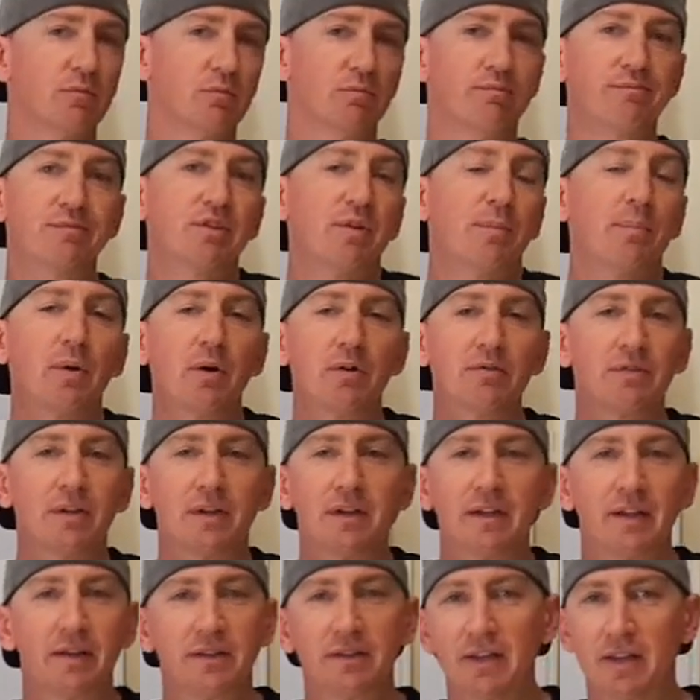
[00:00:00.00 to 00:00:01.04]

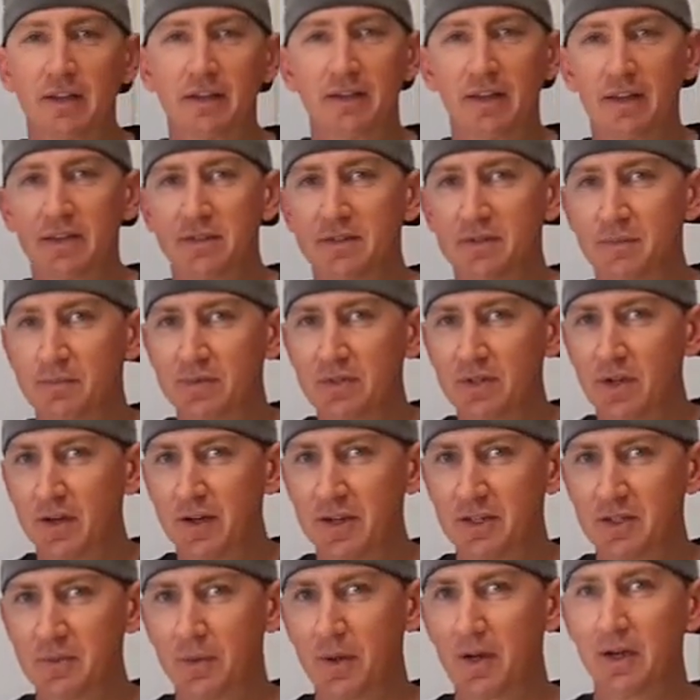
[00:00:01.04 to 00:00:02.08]
Supposedly, there's some
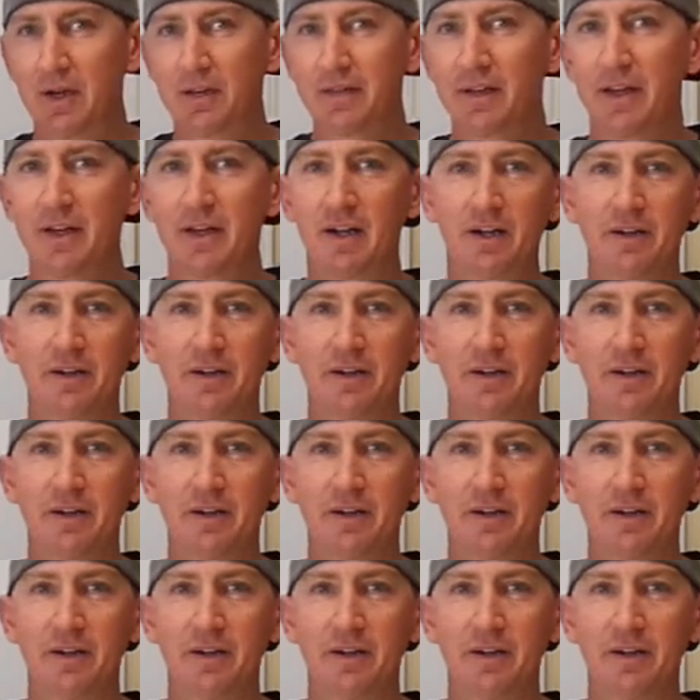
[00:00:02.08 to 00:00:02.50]
science behind that.